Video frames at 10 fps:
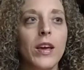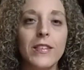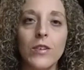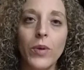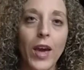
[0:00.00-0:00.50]

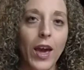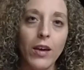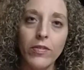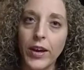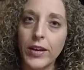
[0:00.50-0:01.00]
It's
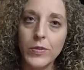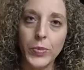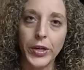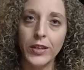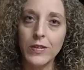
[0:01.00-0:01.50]
okay if I
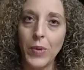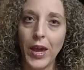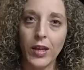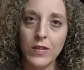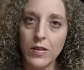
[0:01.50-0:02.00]
experience
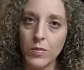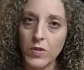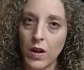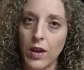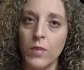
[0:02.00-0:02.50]
pain
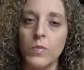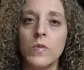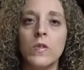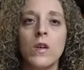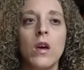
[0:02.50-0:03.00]

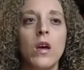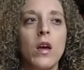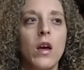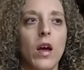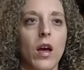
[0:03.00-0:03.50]
sometimes.
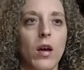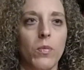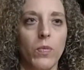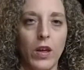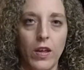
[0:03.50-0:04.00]

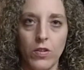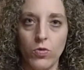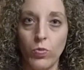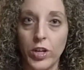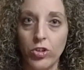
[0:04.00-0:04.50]
Again, the
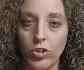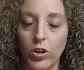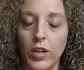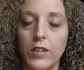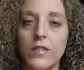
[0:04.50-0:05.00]

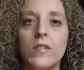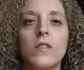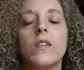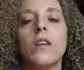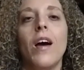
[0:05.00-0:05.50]

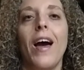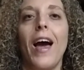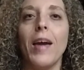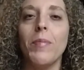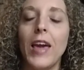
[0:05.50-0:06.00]
reassurance,
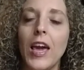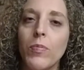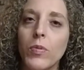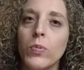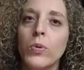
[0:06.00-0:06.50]
I'm
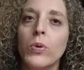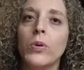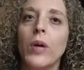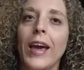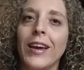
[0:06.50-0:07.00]

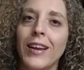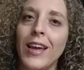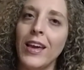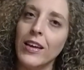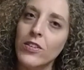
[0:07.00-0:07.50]
capable, I can
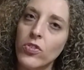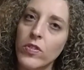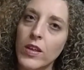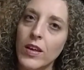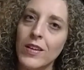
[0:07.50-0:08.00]
handle
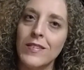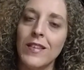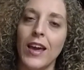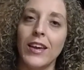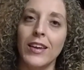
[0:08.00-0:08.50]
this,
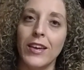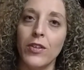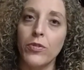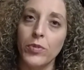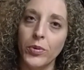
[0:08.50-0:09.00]
I can
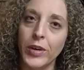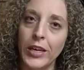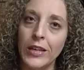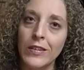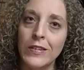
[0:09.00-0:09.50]
get through
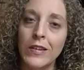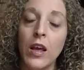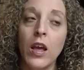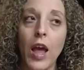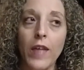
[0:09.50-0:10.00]
it.
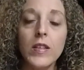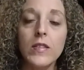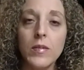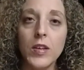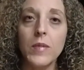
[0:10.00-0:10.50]
And then
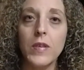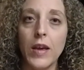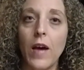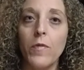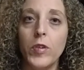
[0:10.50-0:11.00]
sometimes I
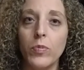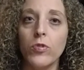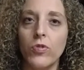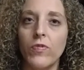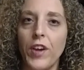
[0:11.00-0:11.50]
have people
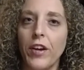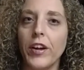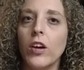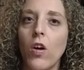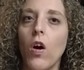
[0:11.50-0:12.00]
do
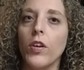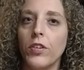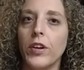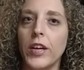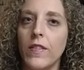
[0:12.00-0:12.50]
very
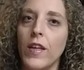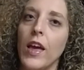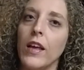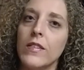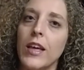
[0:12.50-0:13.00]
concrete
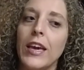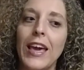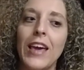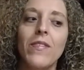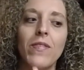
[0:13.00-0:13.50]
things, like
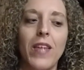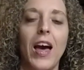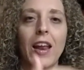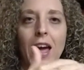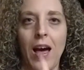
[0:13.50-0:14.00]
if
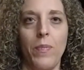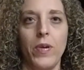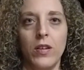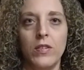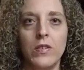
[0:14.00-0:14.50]
that
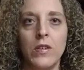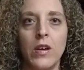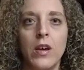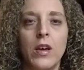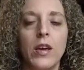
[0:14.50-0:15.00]
happened,
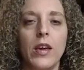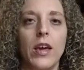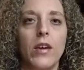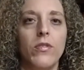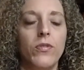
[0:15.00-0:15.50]

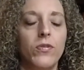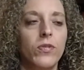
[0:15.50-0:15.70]
if,